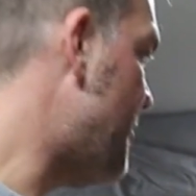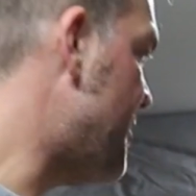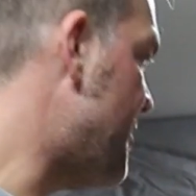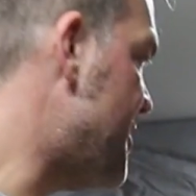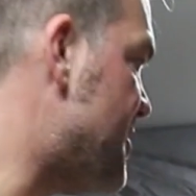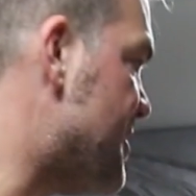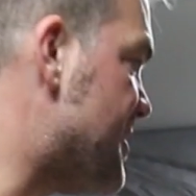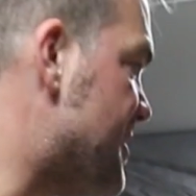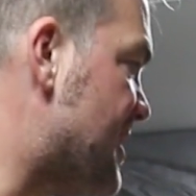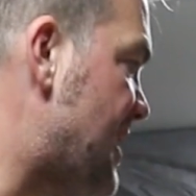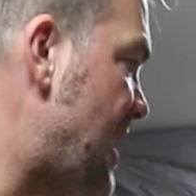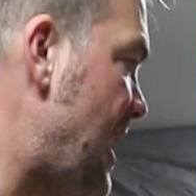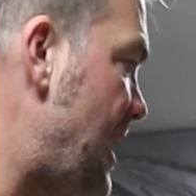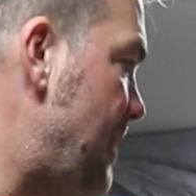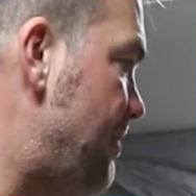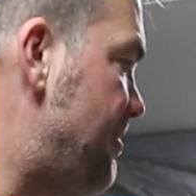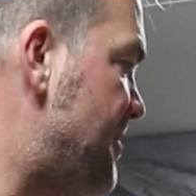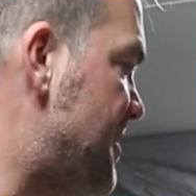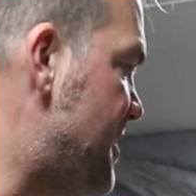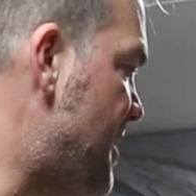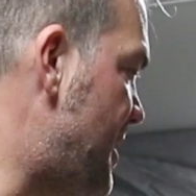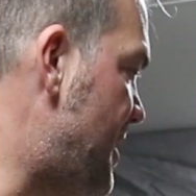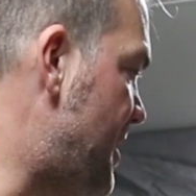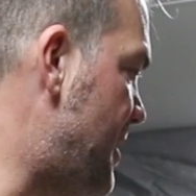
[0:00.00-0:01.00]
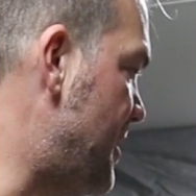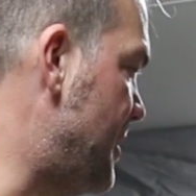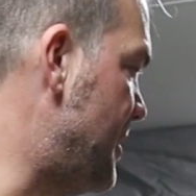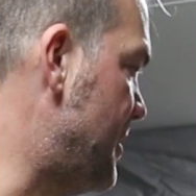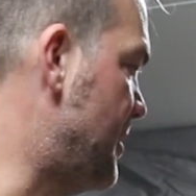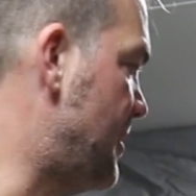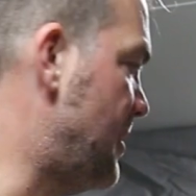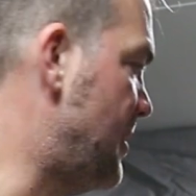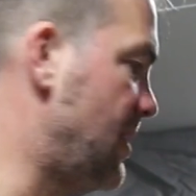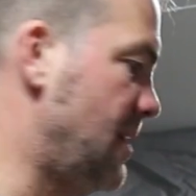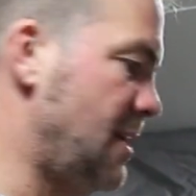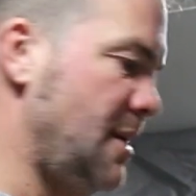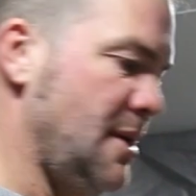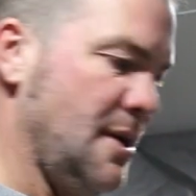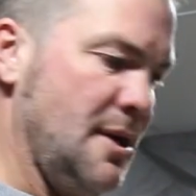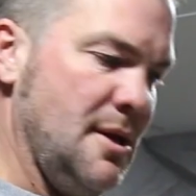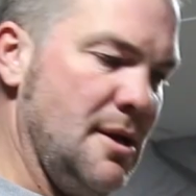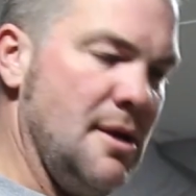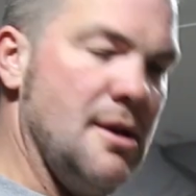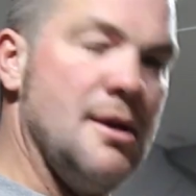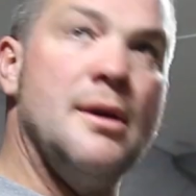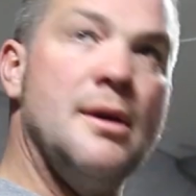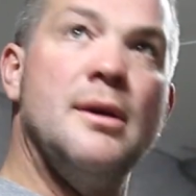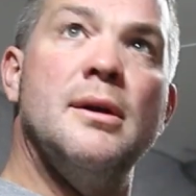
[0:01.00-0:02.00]
We just kept the
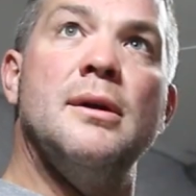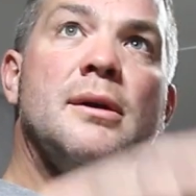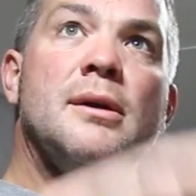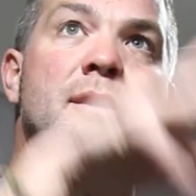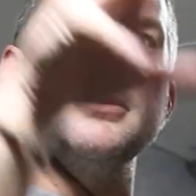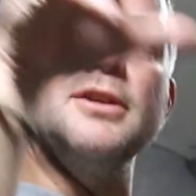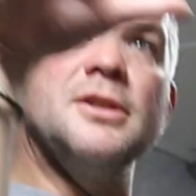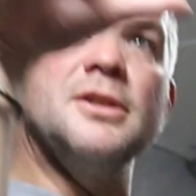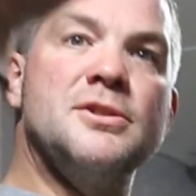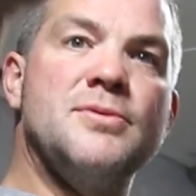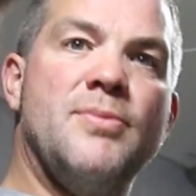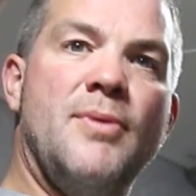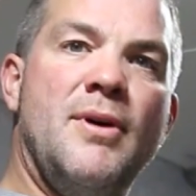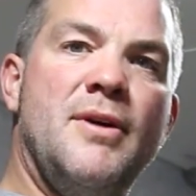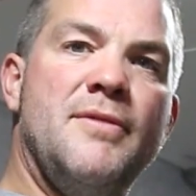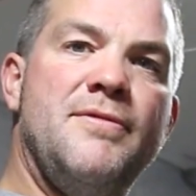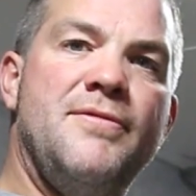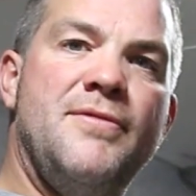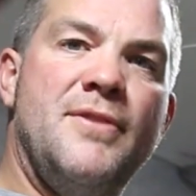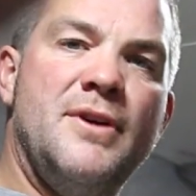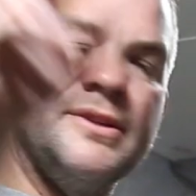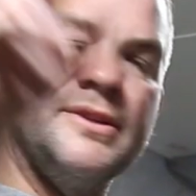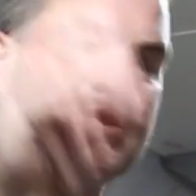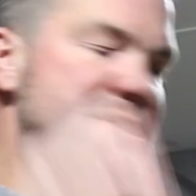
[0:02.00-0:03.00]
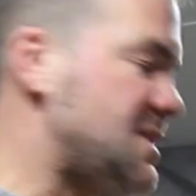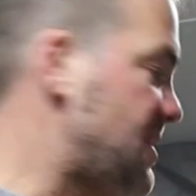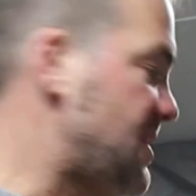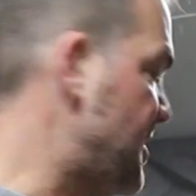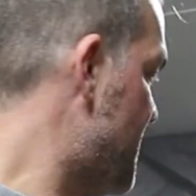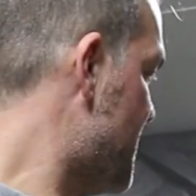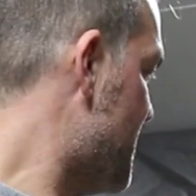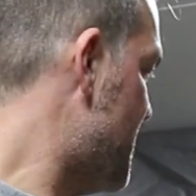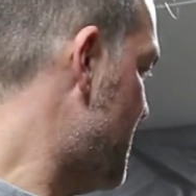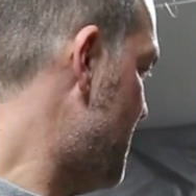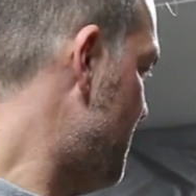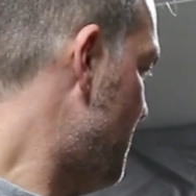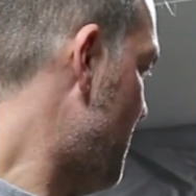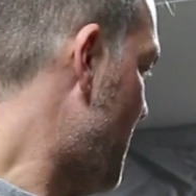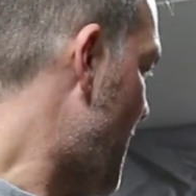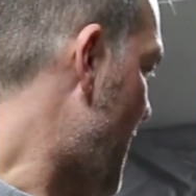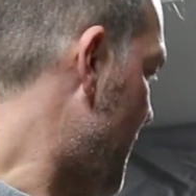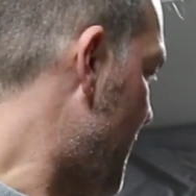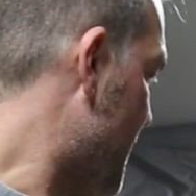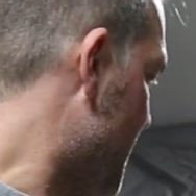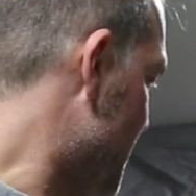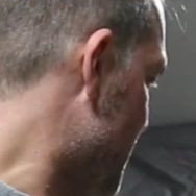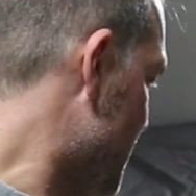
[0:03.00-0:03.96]
the 12-volt system and the